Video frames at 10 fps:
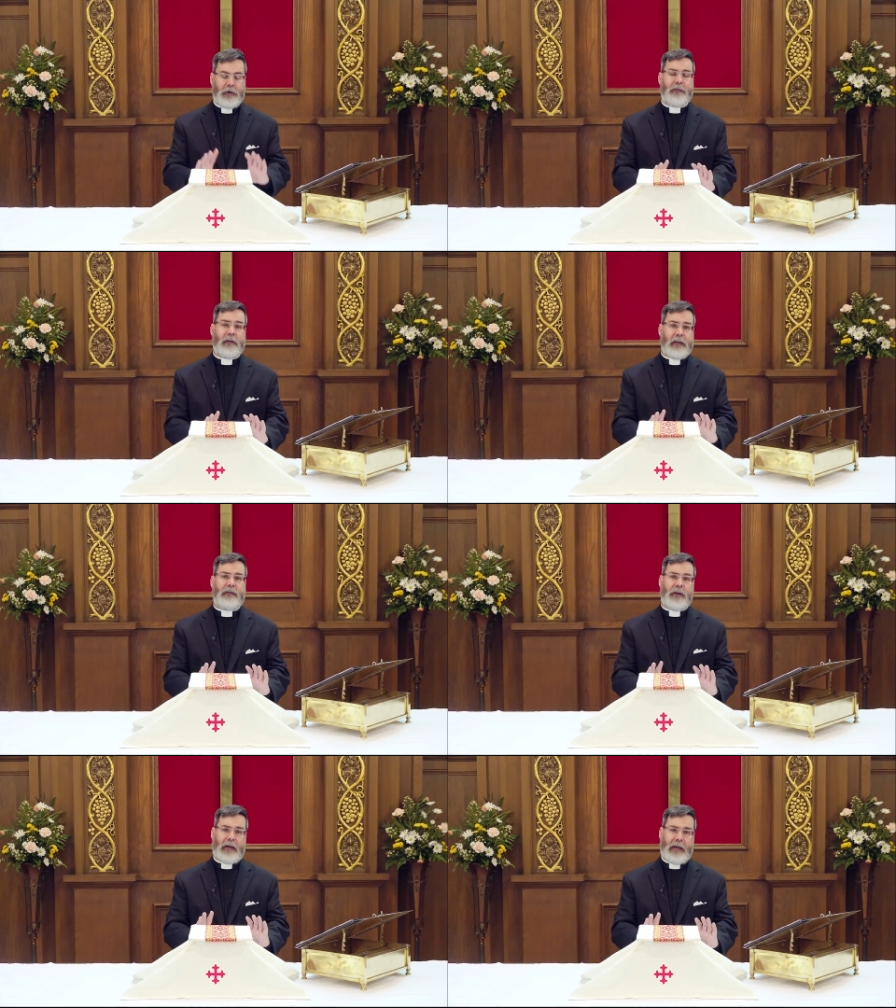does at
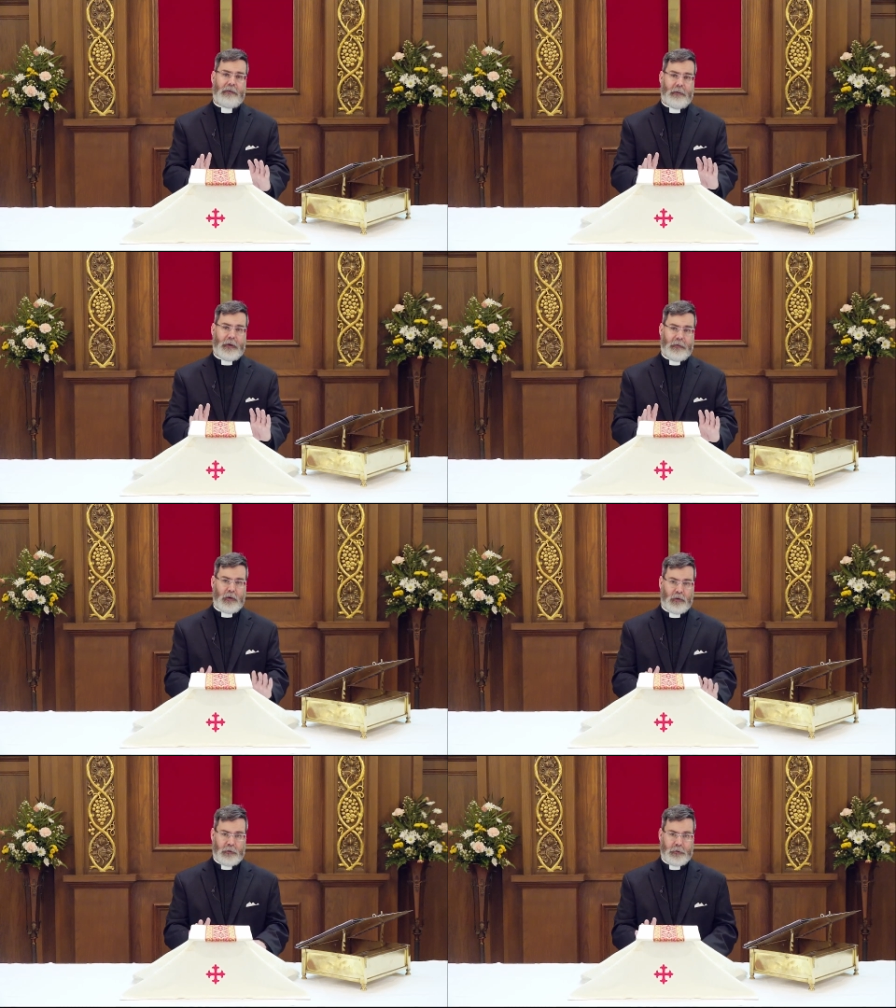least not have them on
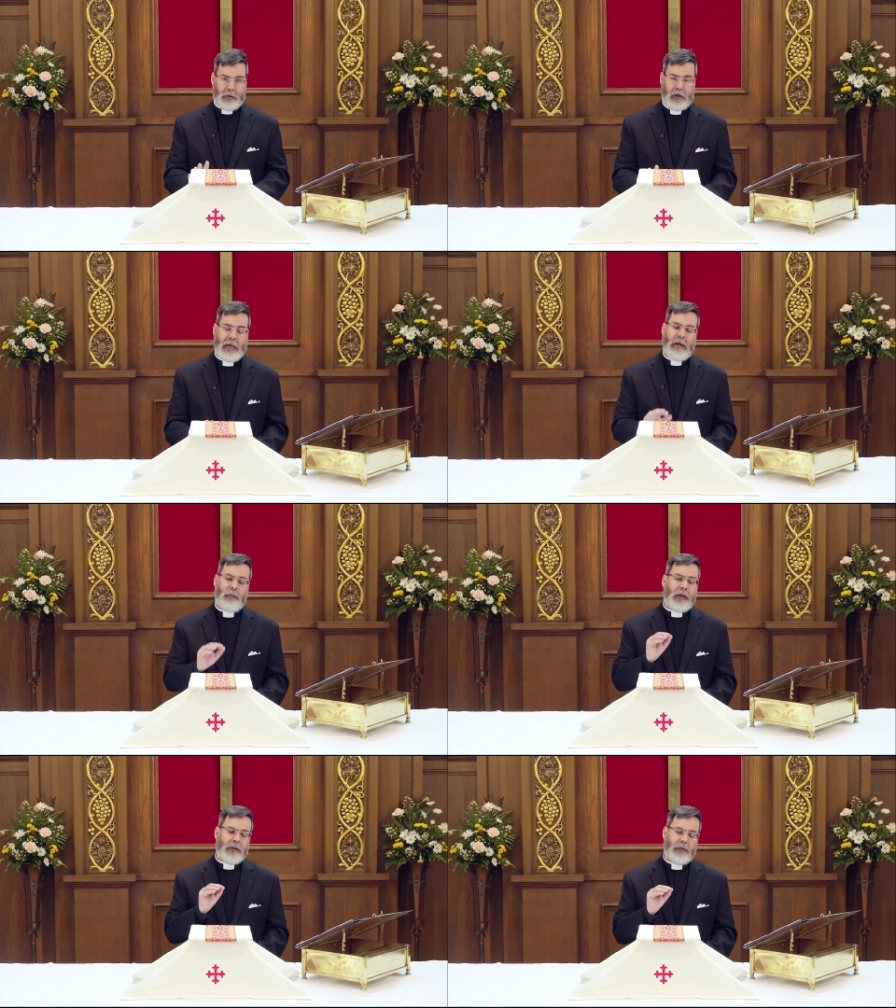the altar,
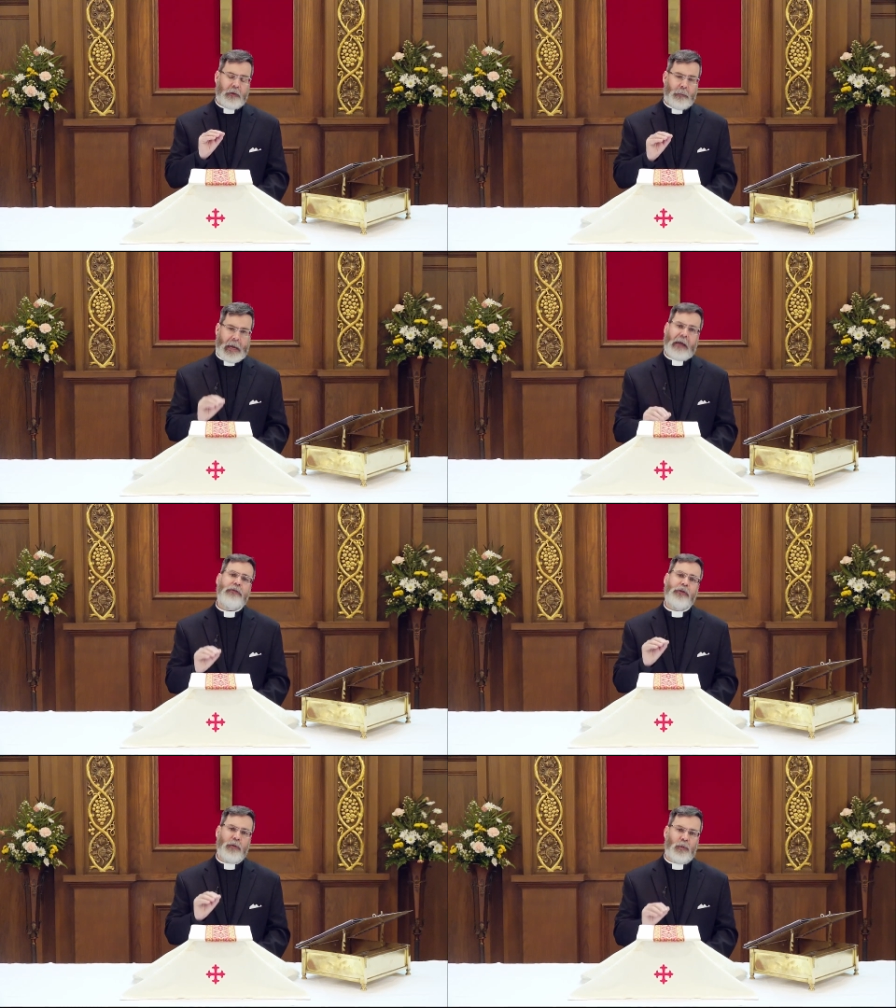because the
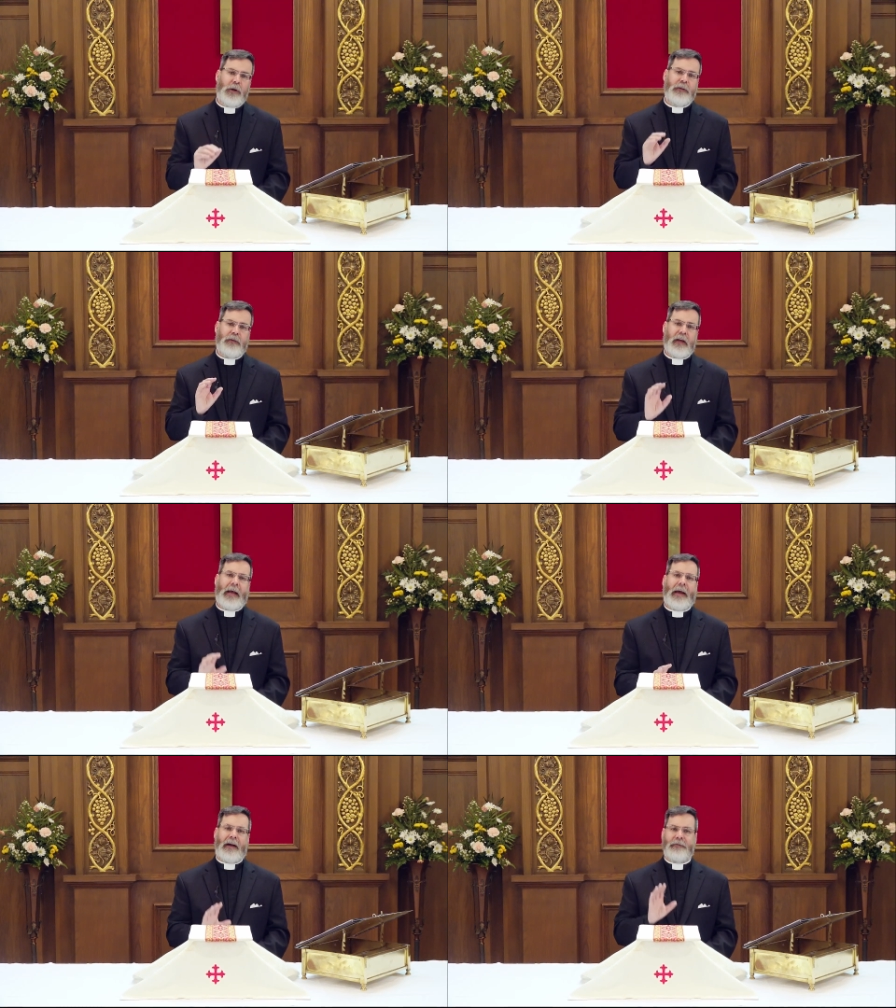pastor wants to
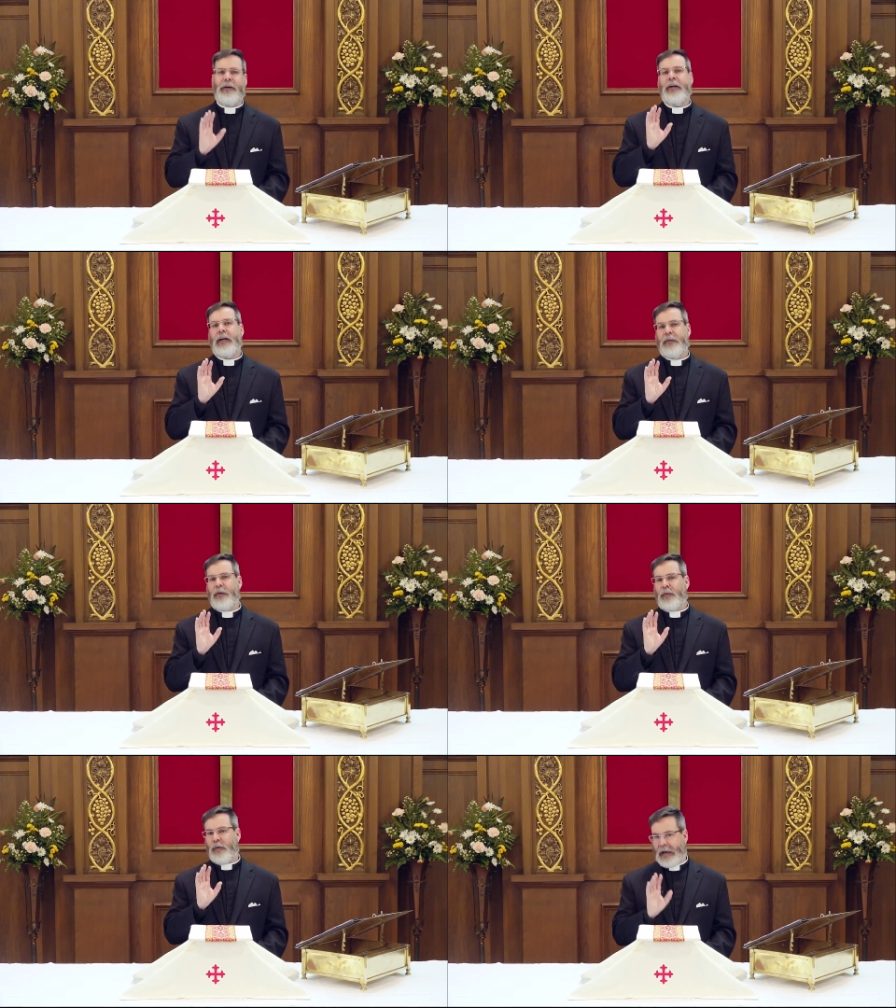have
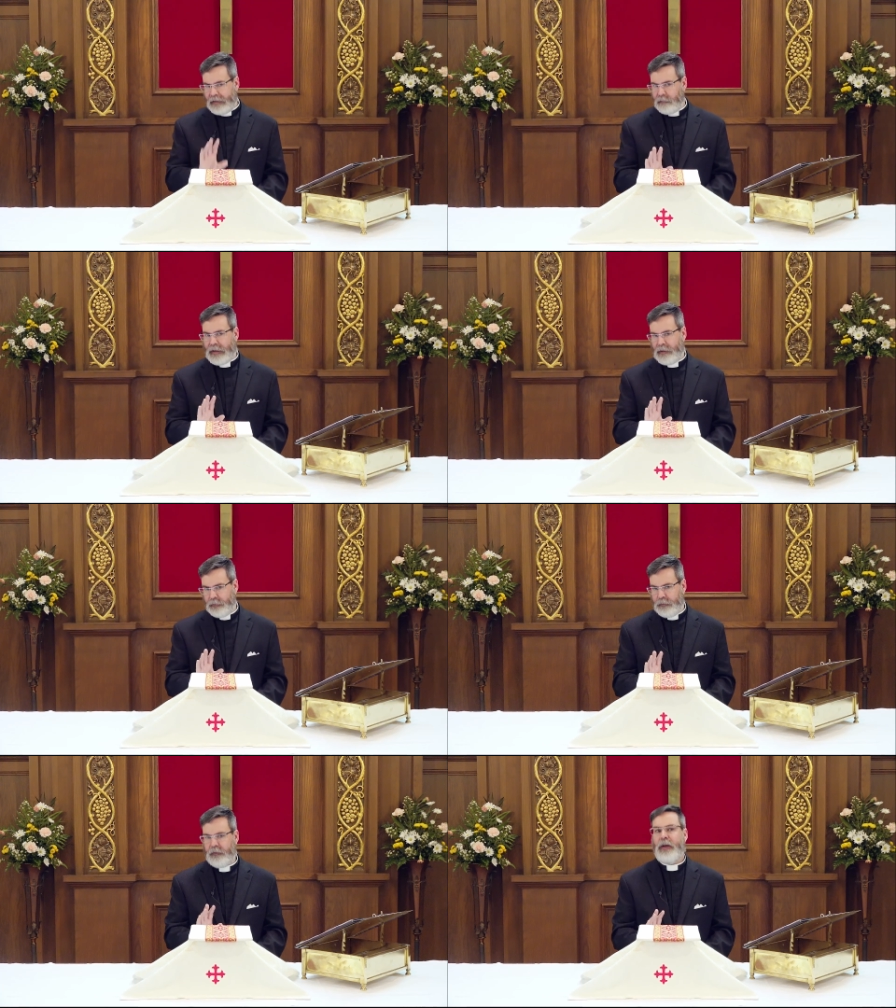the right
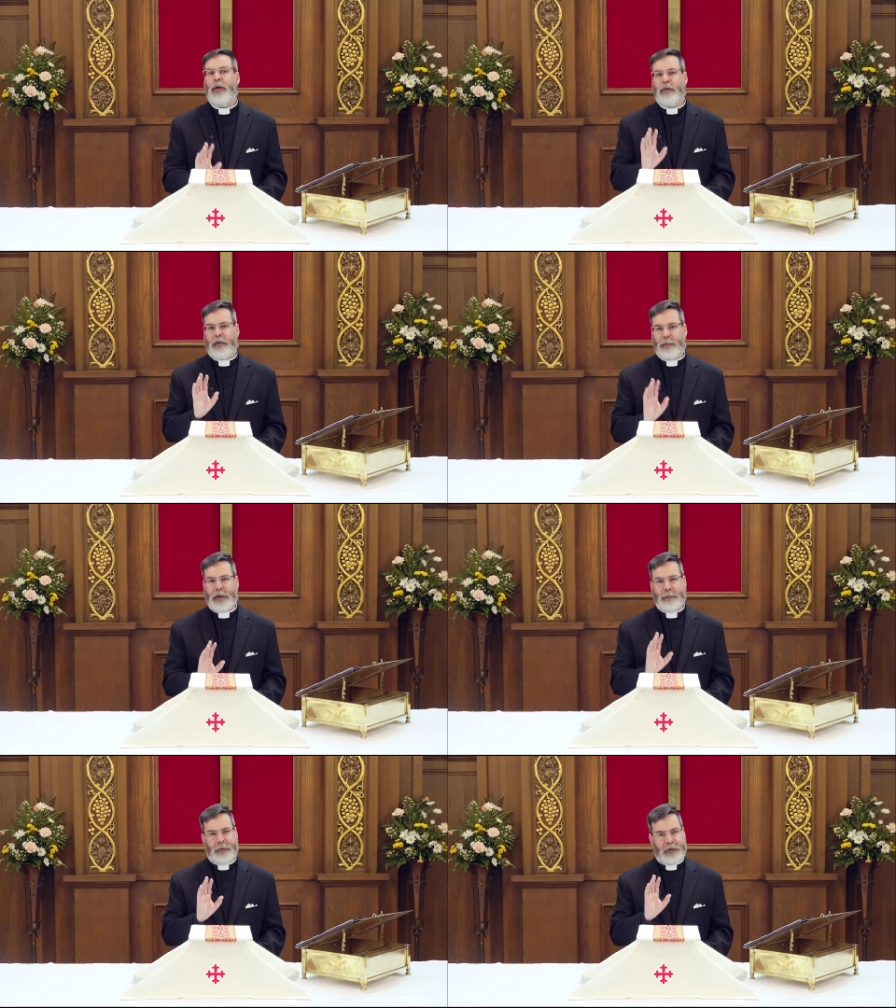amount for the
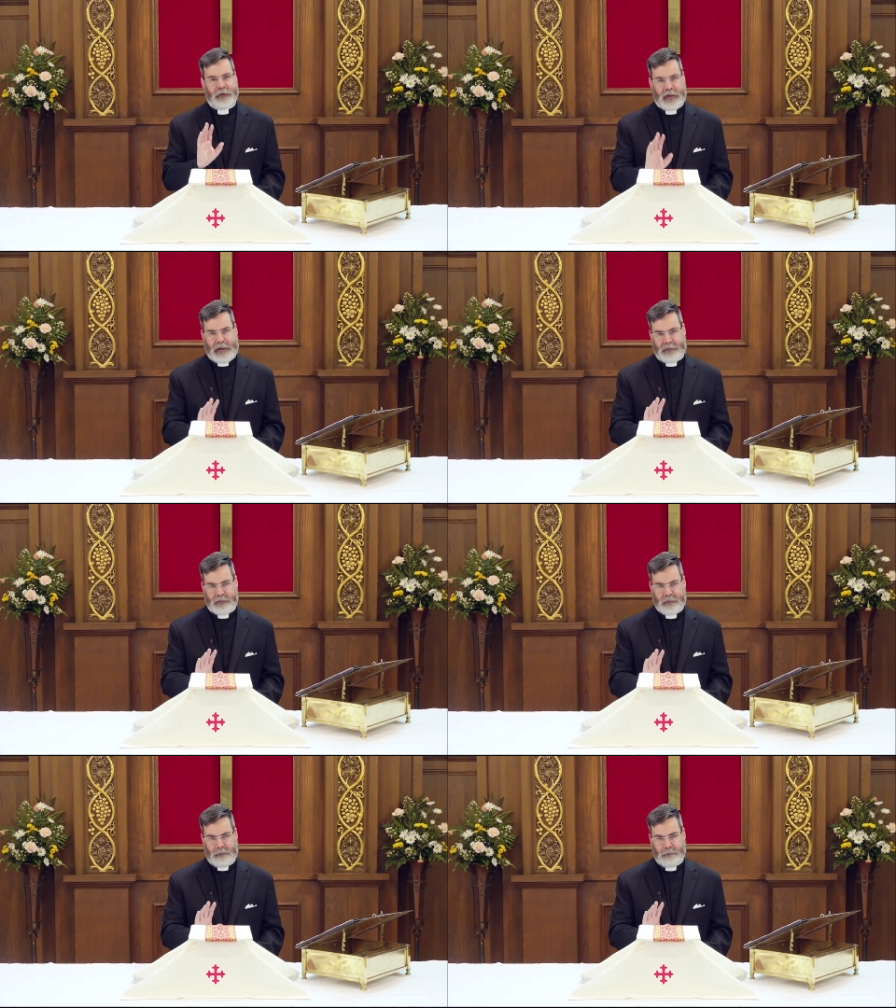people that are
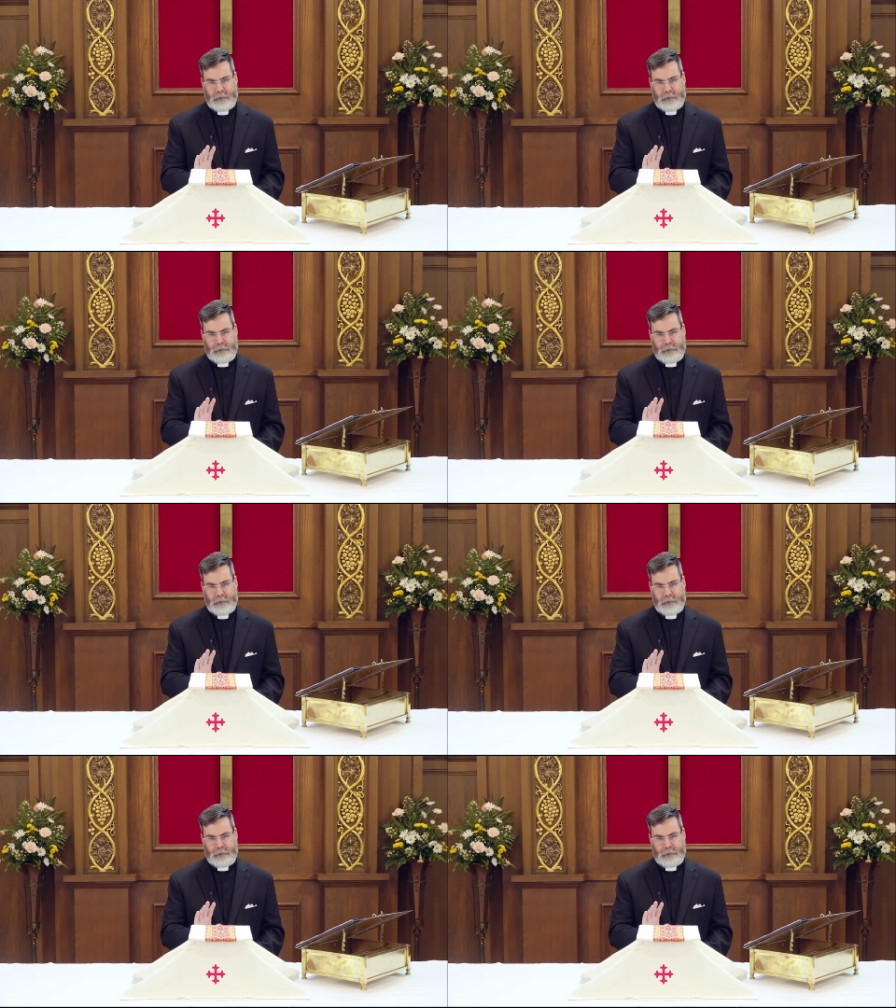gathered.